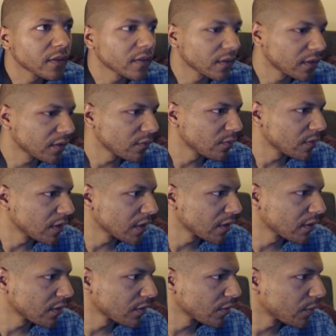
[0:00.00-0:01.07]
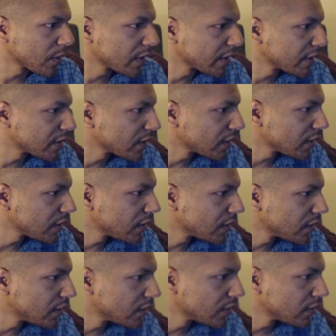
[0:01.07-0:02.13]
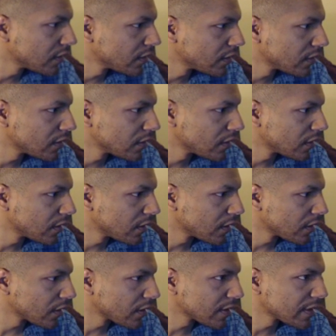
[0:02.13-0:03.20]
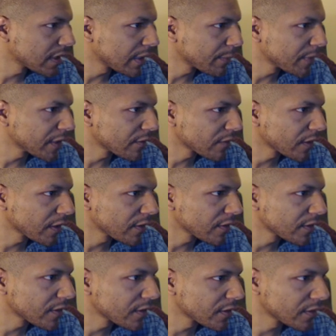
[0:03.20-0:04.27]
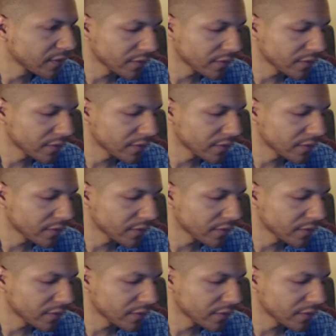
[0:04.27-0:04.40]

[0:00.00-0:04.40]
I do not know why I deleted the top-down character.